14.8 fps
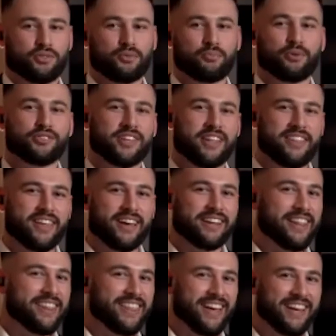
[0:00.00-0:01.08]
to present that
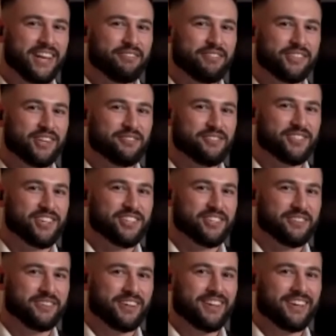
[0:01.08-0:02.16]
at the end of this
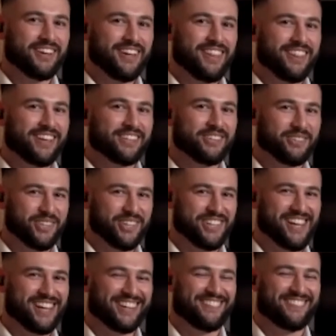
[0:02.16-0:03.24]
conversation, that you should
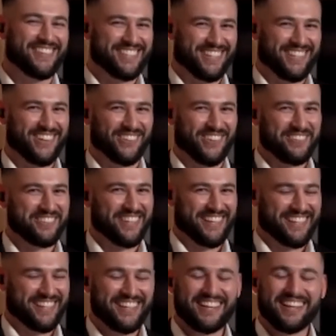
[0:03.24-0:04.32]
visit her website